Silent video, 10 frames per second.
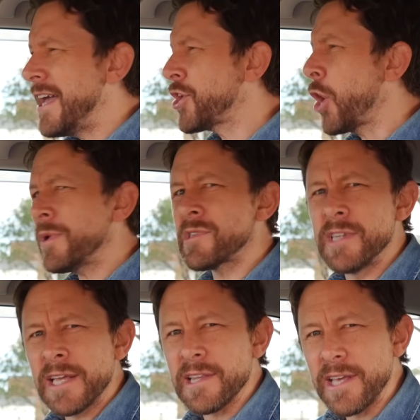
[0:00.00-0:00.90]
And
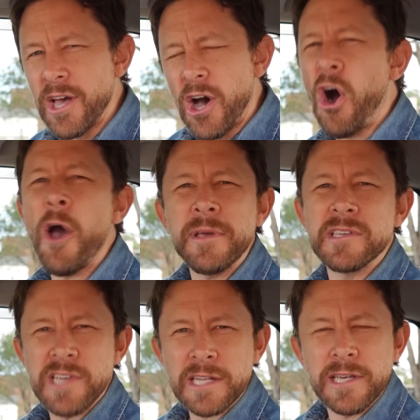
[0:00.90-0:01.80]
coincidentally, I'm
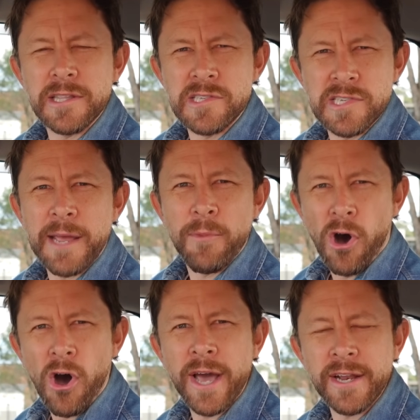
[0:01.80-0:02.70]
exactly the same
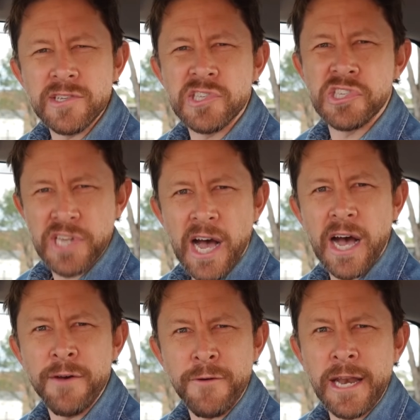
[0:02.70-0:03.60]
height as star
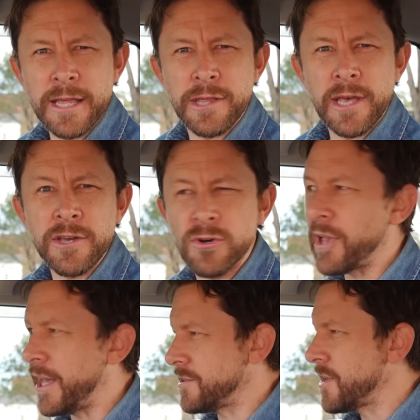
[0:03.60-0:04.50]
of Eddie the Eagle
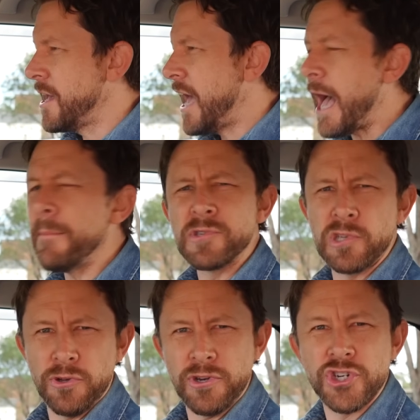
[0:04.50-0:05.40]
and
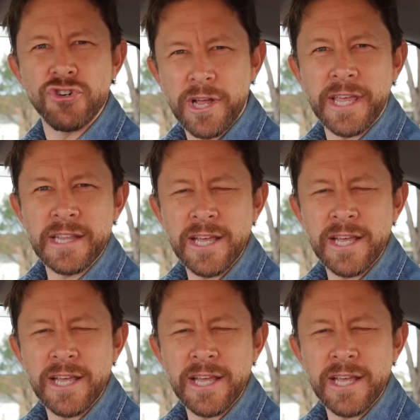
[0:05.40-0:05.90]
absolute Australian